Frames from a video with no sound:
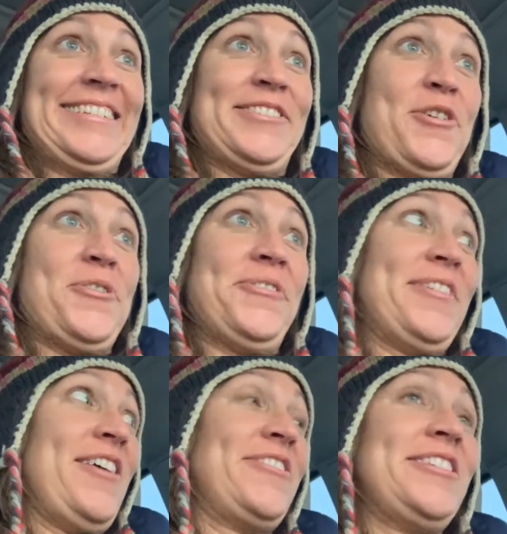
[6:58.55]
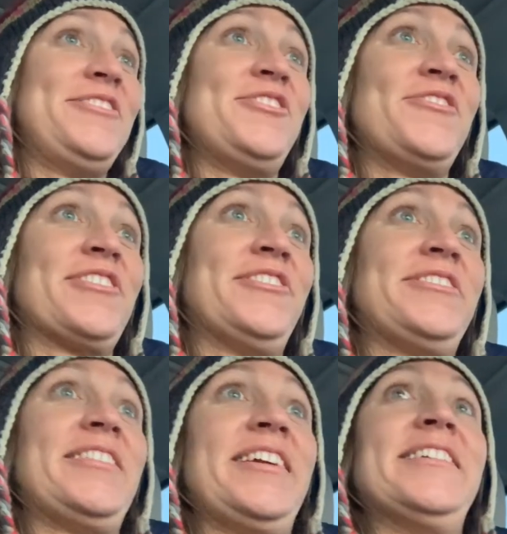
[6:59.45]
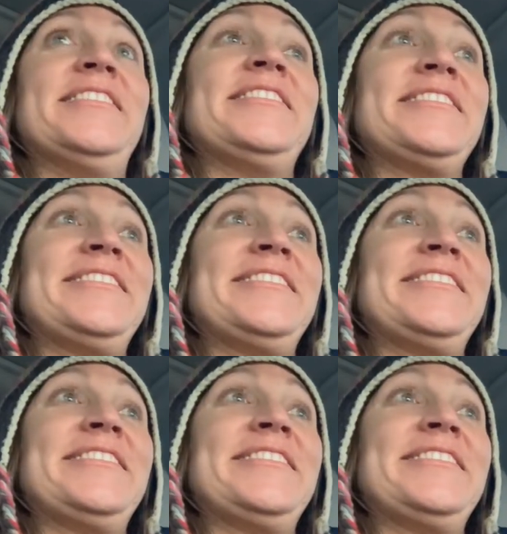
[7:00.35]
So, I'm getting super close to the end.